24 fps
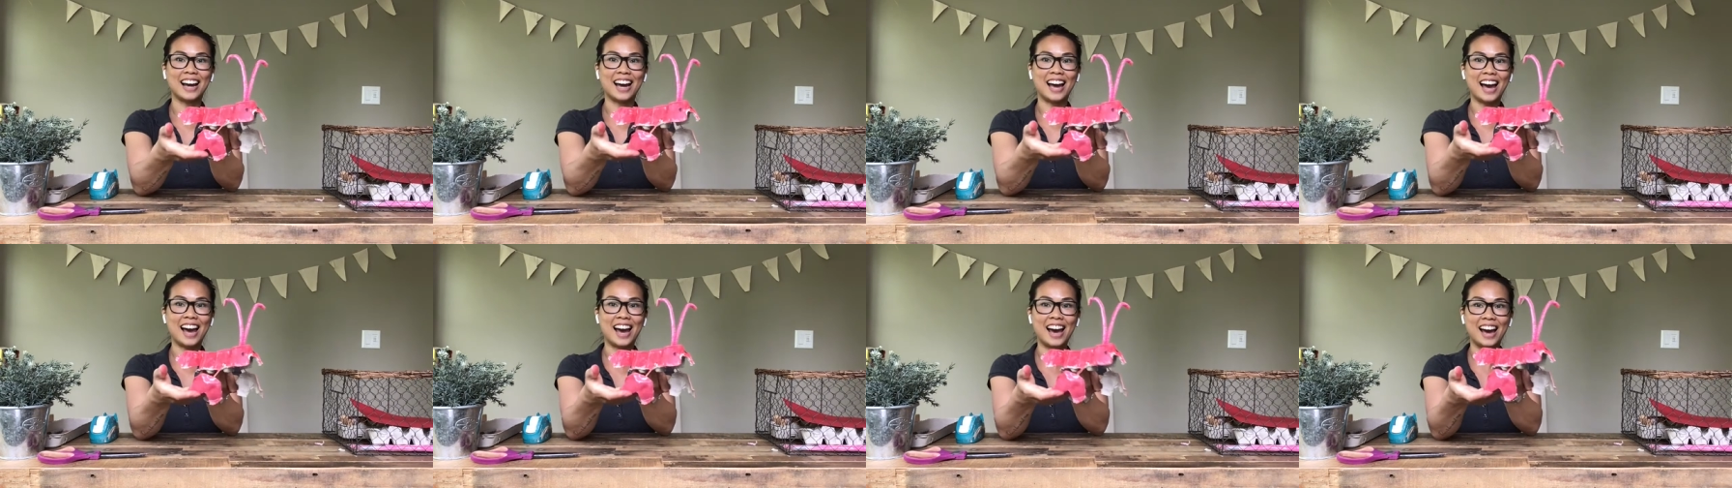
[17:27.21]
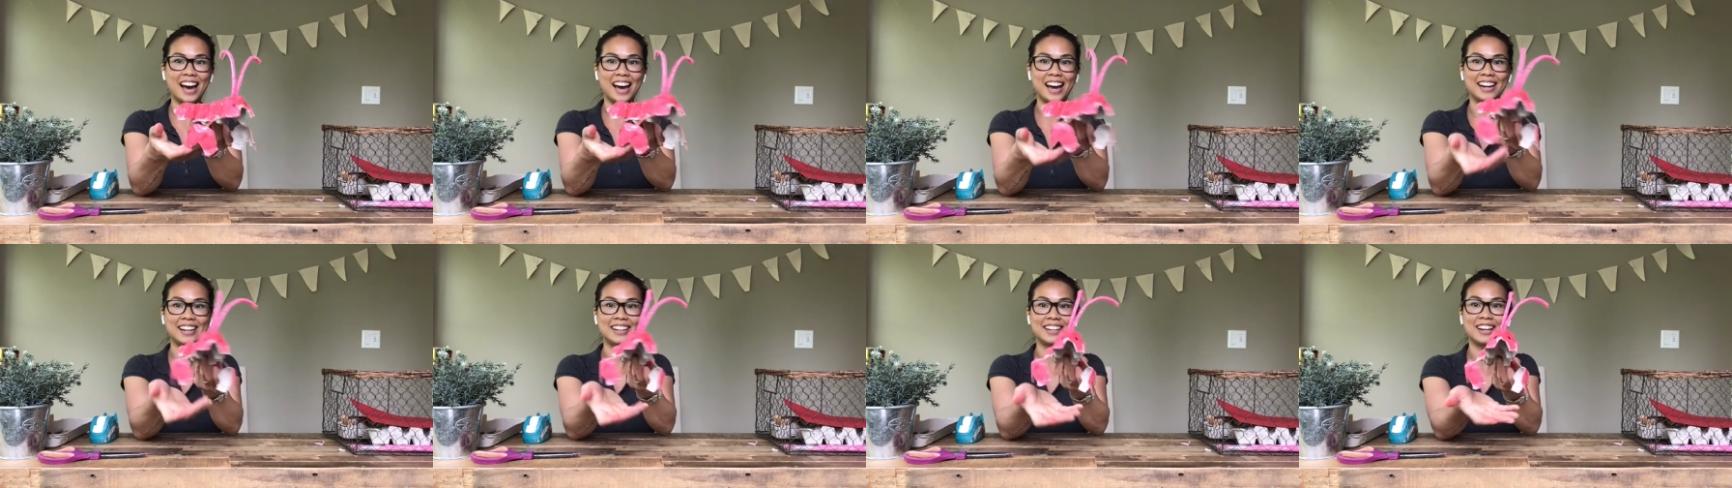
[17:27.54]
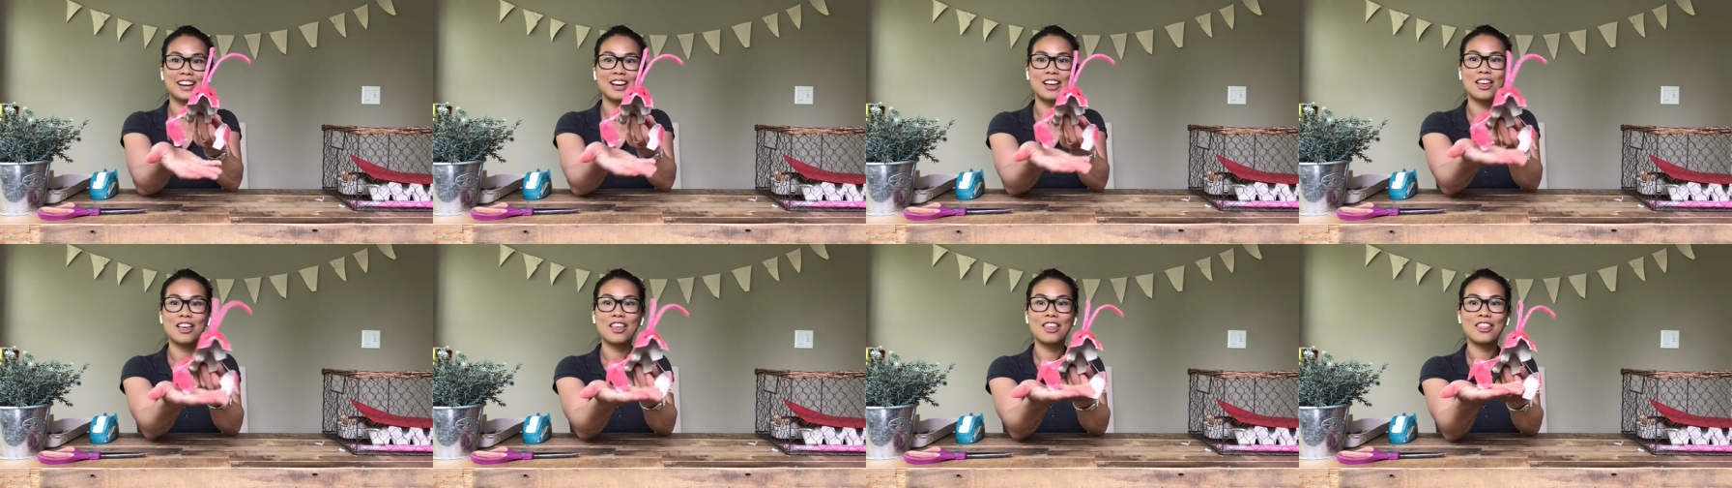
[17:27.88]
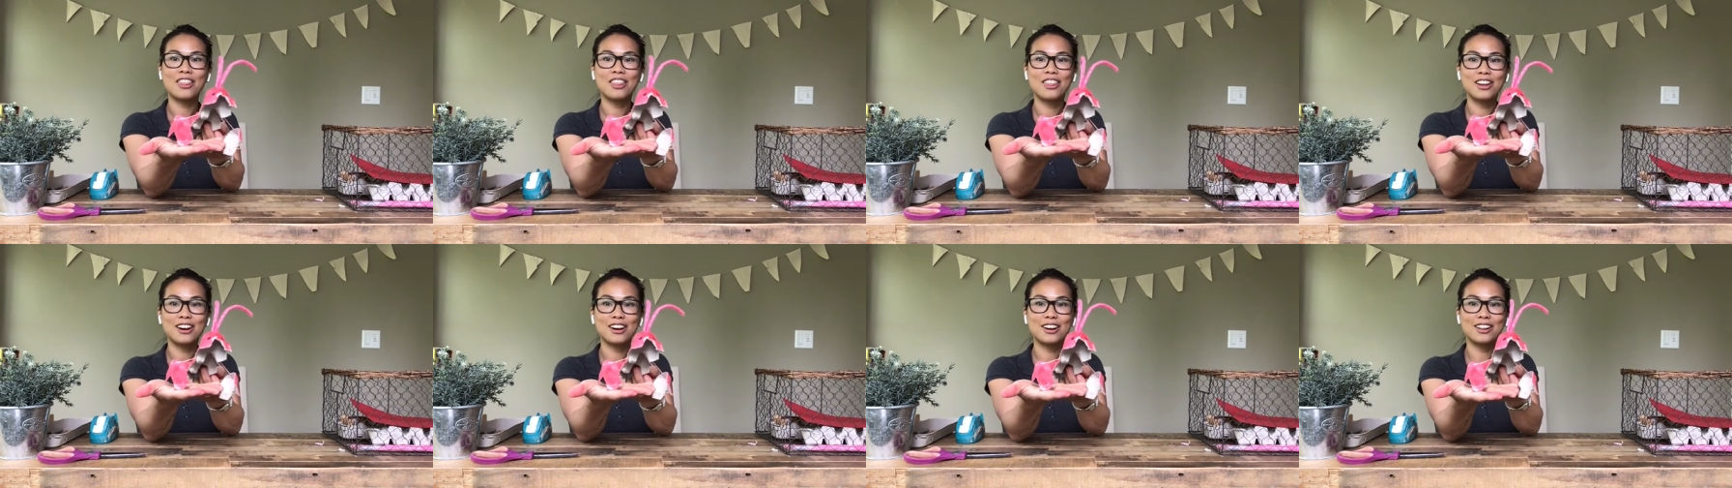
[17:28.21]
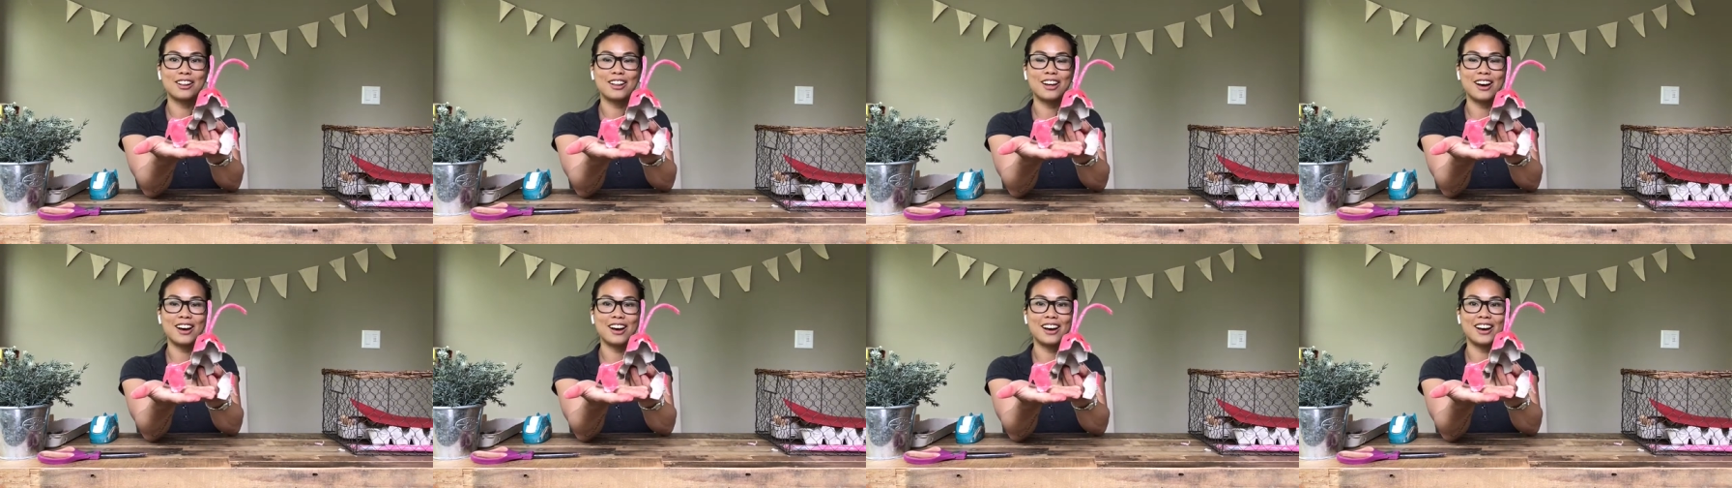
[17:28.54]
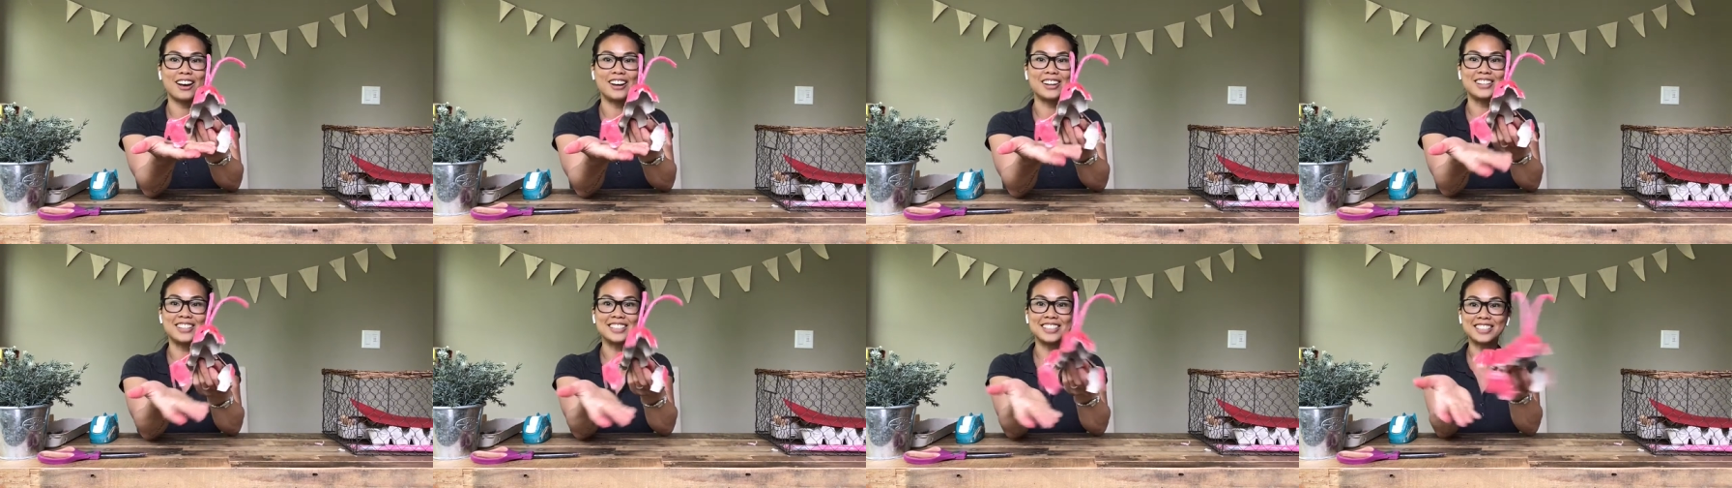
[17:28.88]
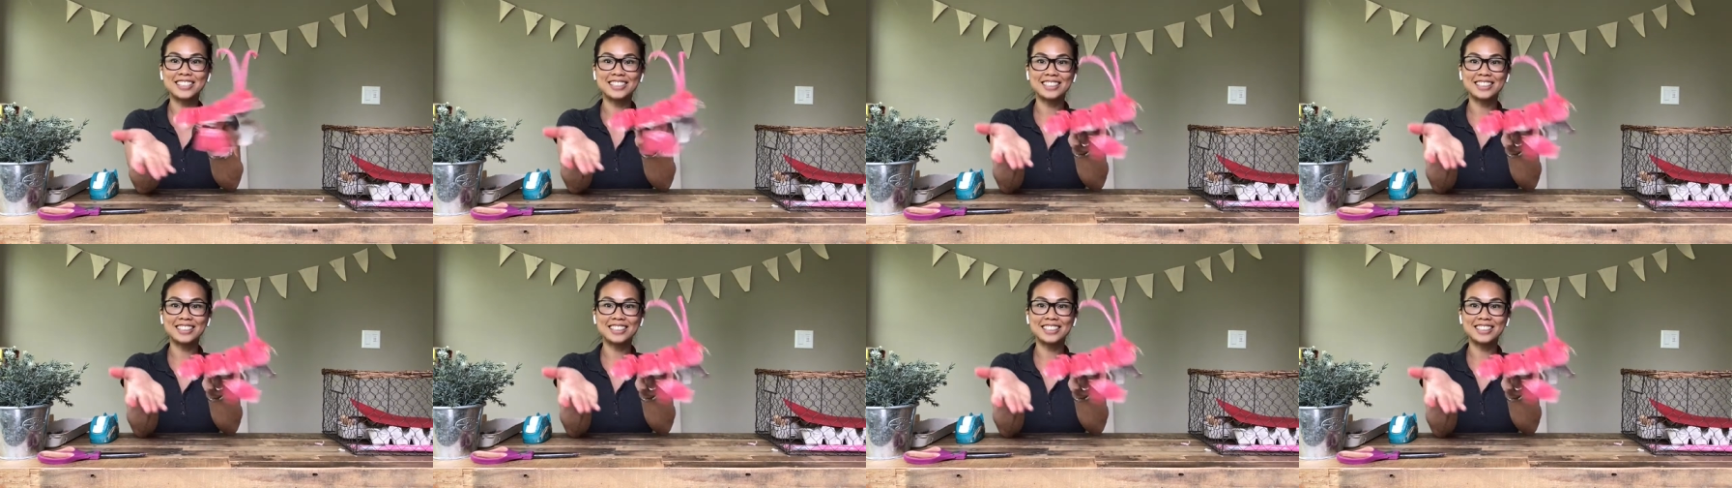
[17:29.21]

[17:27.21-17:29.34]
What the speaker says: and the claws.